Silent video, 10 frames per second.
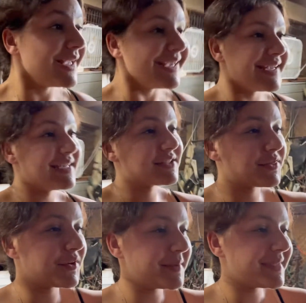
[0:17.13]
he has a
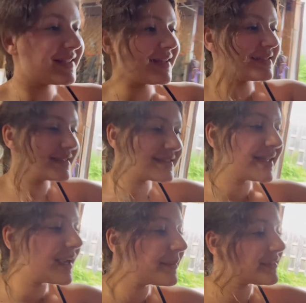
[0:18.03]
30-minute lesson
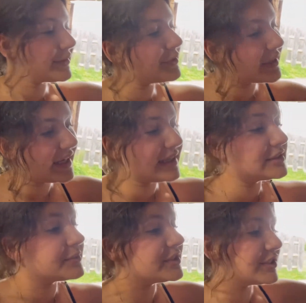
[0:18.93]
today with a little kid,
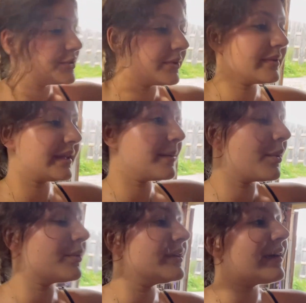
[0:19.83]
so he's just doing really a
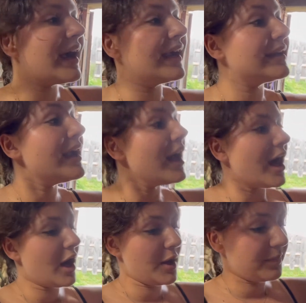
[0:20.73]
pony ride.
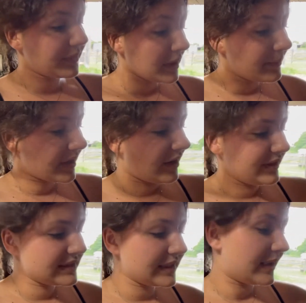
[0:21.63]
But
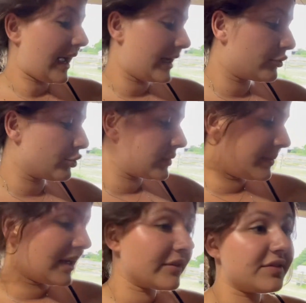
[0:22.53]
obviously I groom them
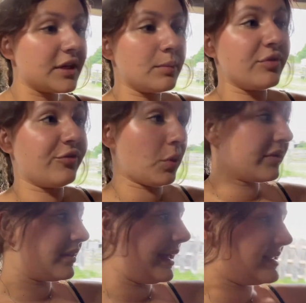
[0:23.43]
and everything before
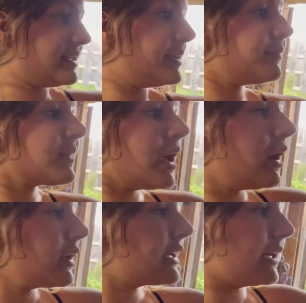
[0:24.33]
the lesson,
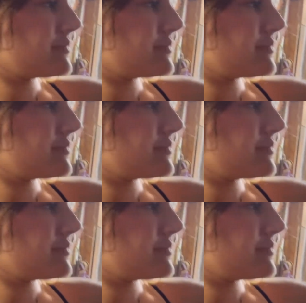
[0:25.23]
get them